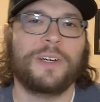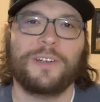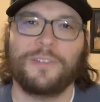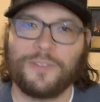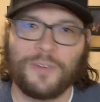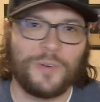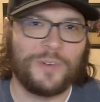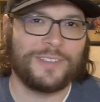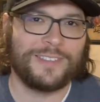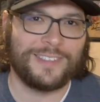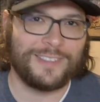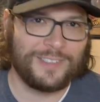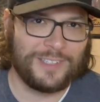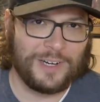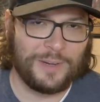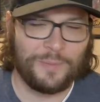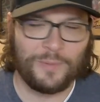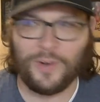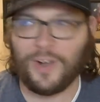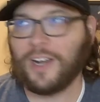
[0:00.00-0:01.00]
And of course, it's an
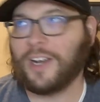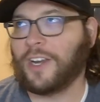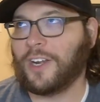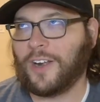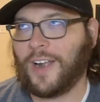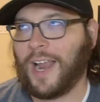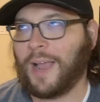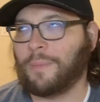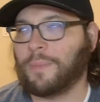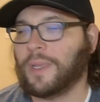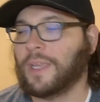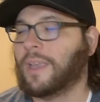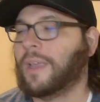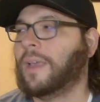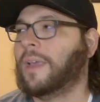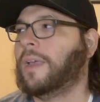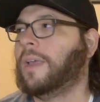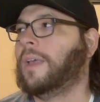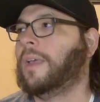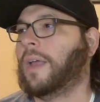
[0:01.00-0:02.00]
upgrade and you're happy.
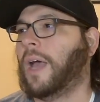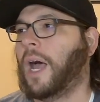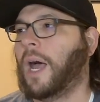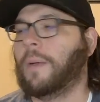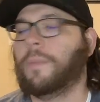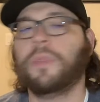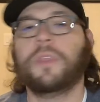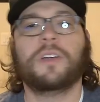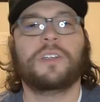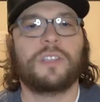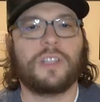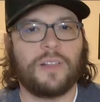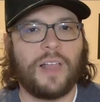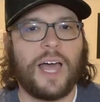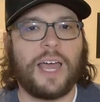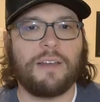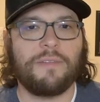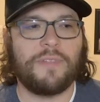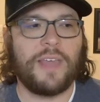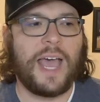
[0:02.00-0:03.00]
There's a
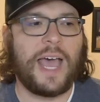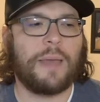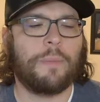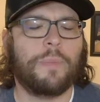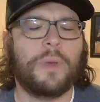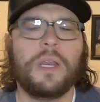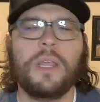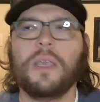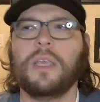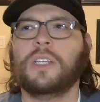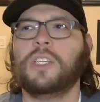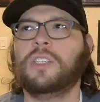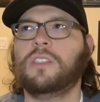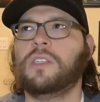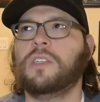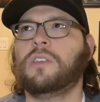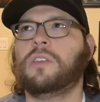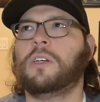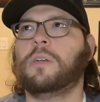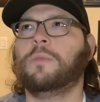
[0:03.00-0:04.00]
lot of that. But just
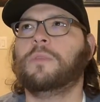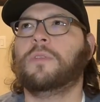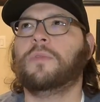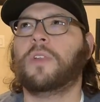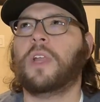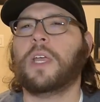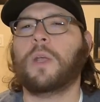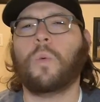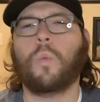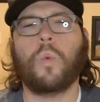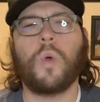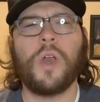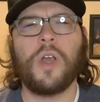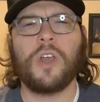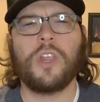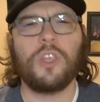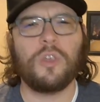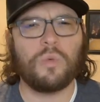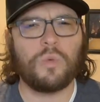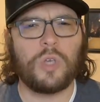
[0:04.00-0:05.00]
in terms of like, where
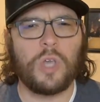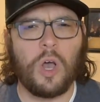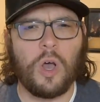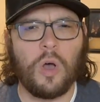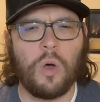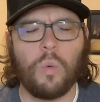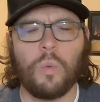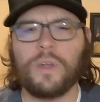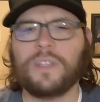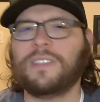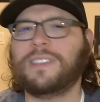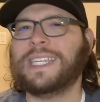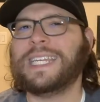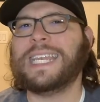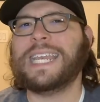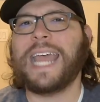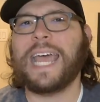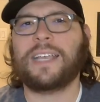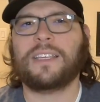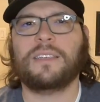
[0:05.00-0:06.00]
do you go? What's the
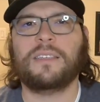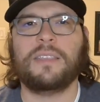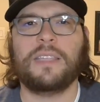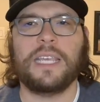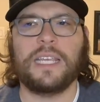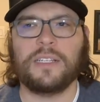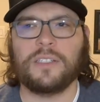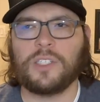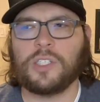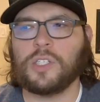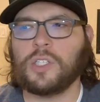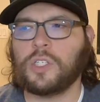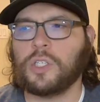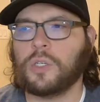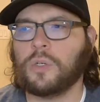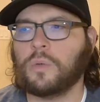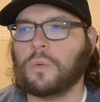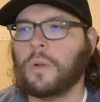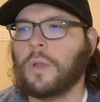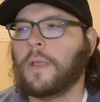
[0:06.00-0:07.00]
next thing to
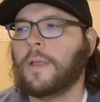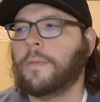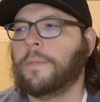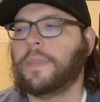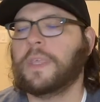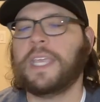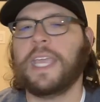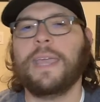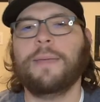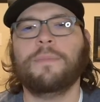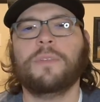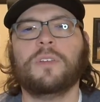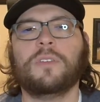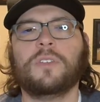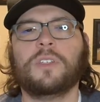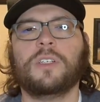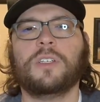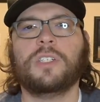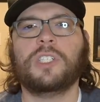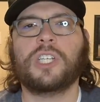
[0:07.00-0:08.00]
do? The game does
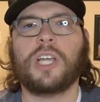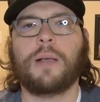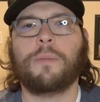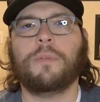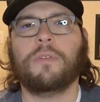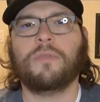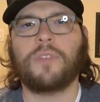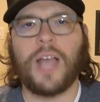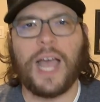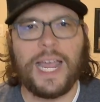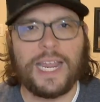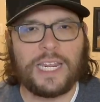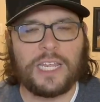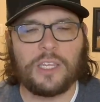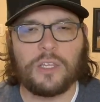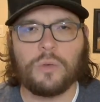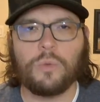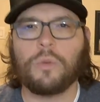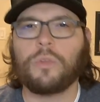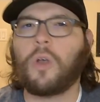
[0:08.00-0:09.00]
a good job of
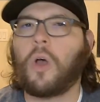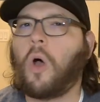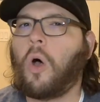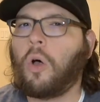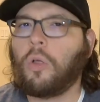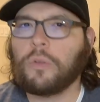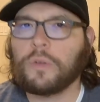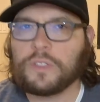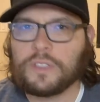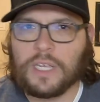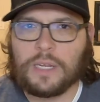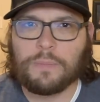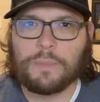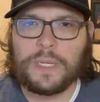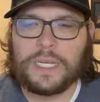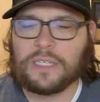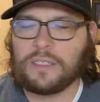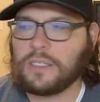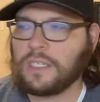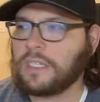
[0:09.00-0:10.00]
guiding you with all those
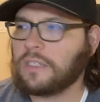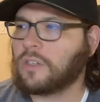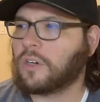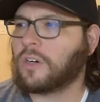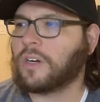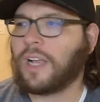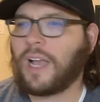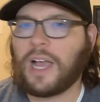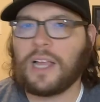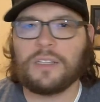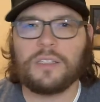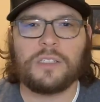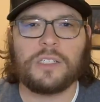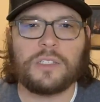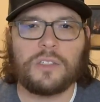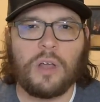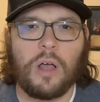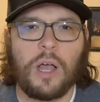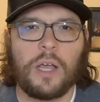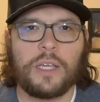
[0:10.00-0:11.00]
NPCs that are constantly
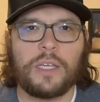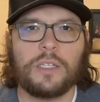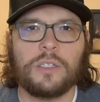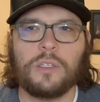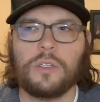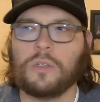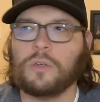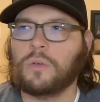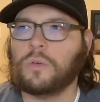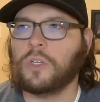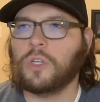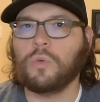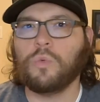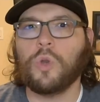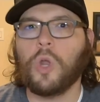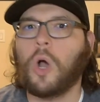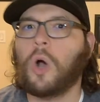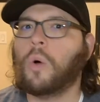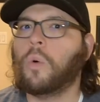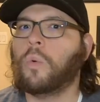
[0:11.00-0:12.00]
talking to you. You
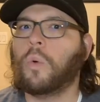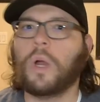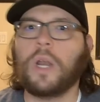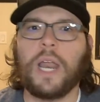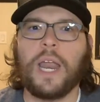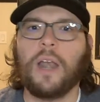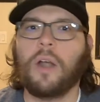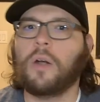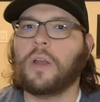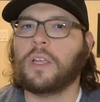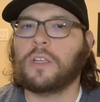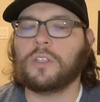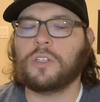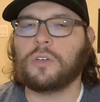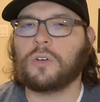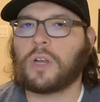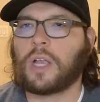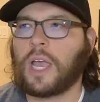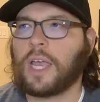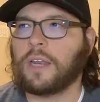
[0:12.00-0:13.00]
know what areas
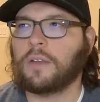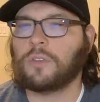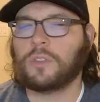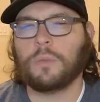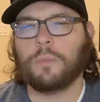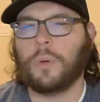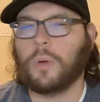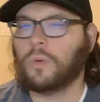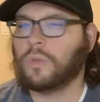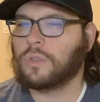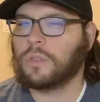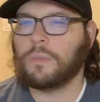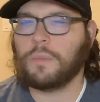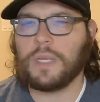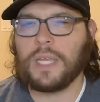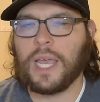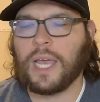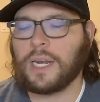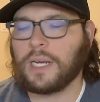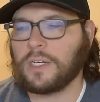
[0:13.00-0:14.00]
you're kind of supposed to
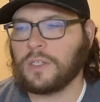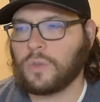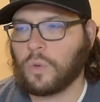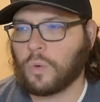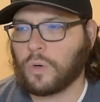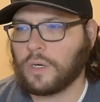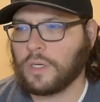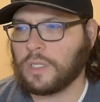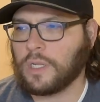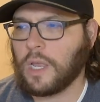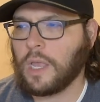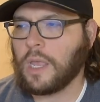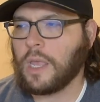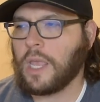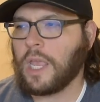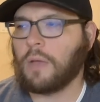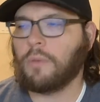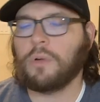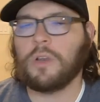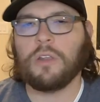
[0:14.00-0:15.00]
be heading towards.
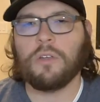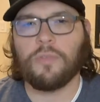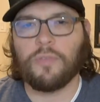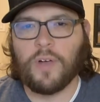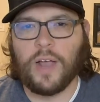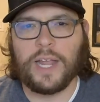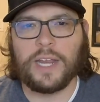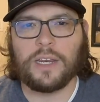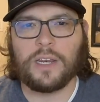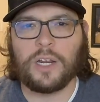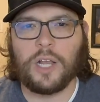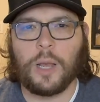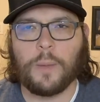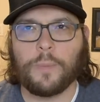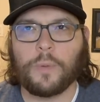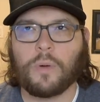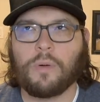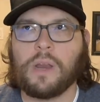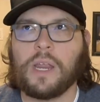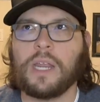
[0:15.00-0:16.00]
And when you find an
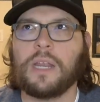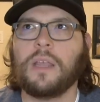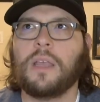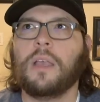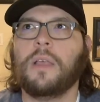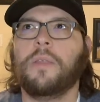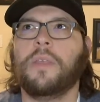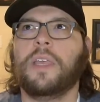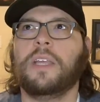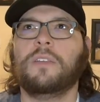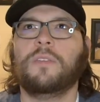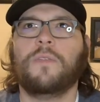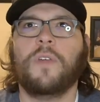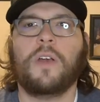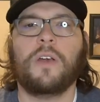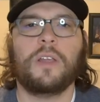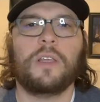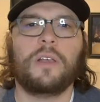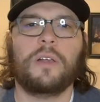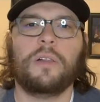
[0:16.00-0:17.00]
upgrade, it's
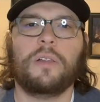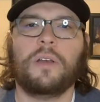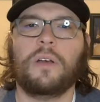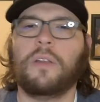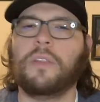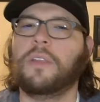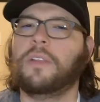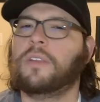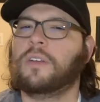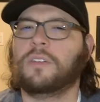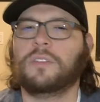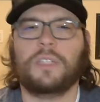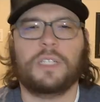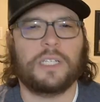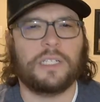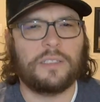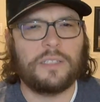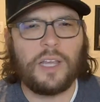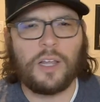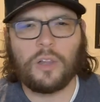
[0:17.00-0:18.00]
very clear that there's like
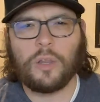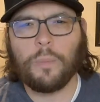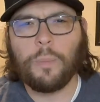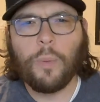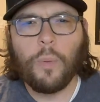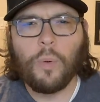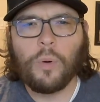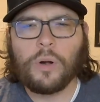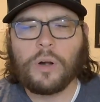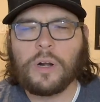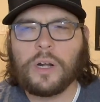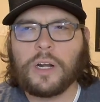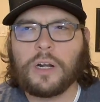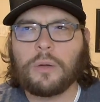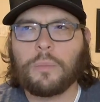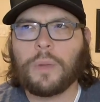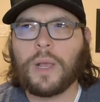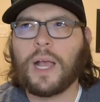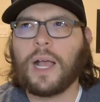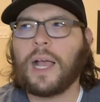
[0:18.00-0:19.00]
a teleporter
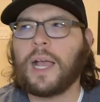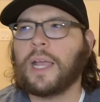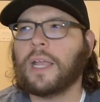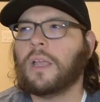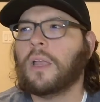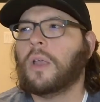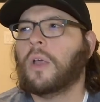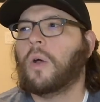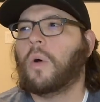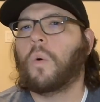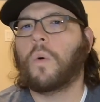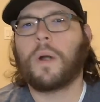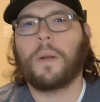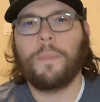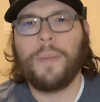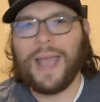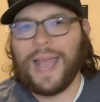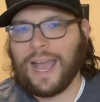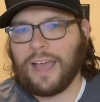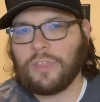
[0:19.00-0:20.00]
nearby or a
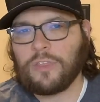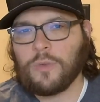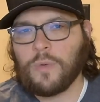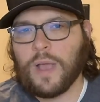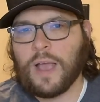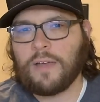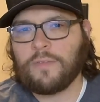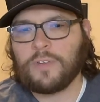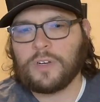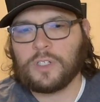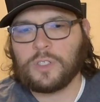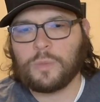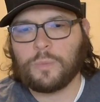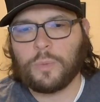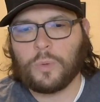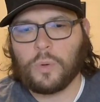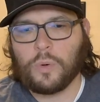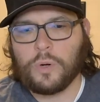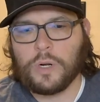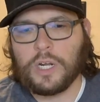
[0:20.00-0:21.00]
path you haven't
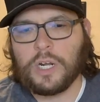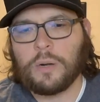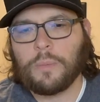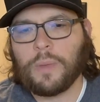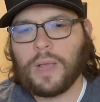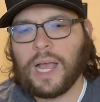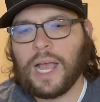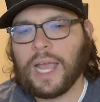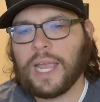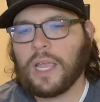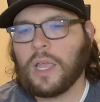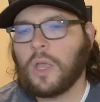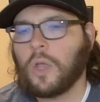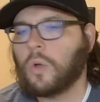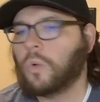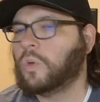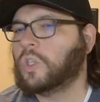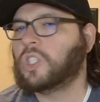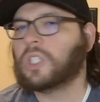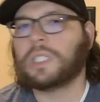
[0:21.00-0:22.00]
explored nearby,
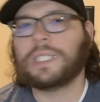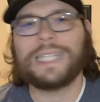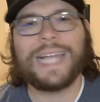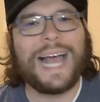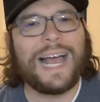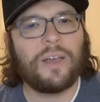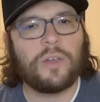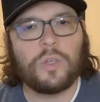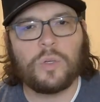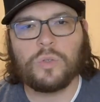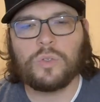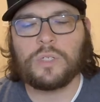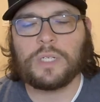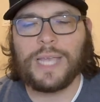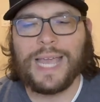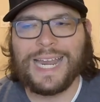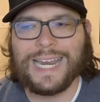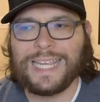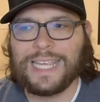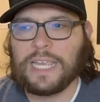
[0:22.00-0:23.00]
which allow you to
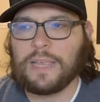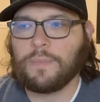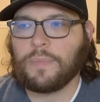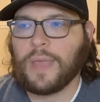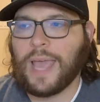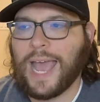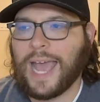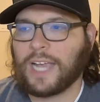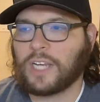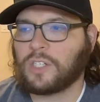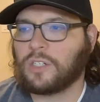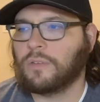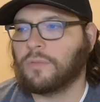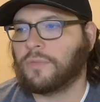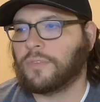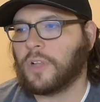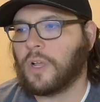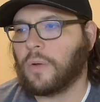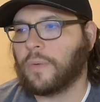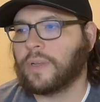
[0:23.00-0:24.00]
kind of keep the action
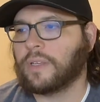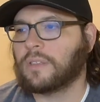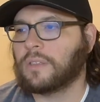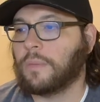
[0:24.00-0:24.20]
flowing.